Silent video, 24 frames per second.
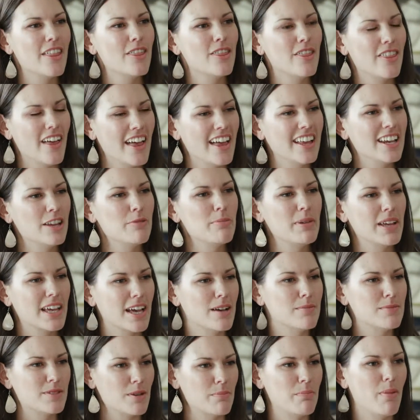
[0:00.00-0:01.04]
then it
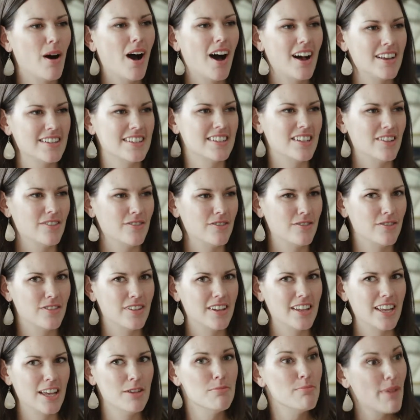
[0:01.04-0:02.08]
becomes a positive
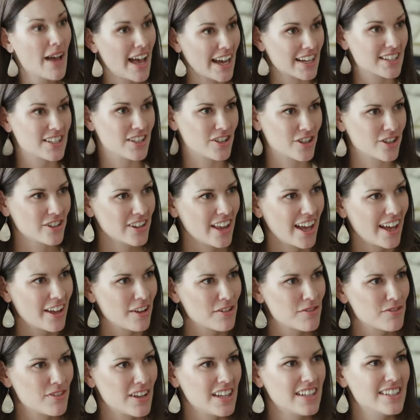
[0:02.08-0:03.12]
impact in your
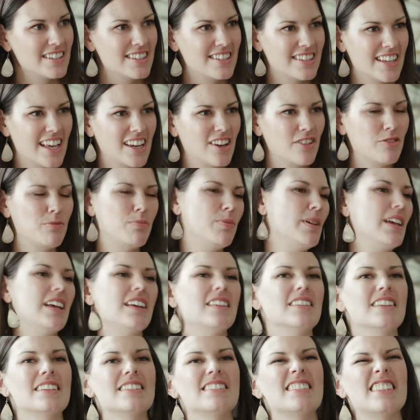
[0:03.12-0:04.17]
life instead of
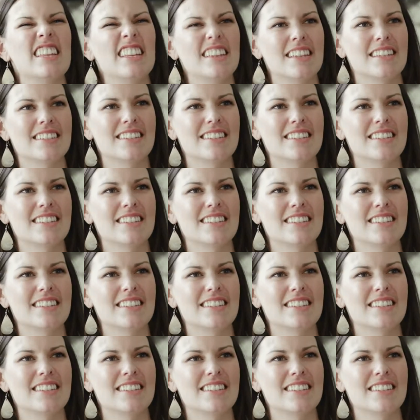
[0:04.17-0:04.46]
being this thing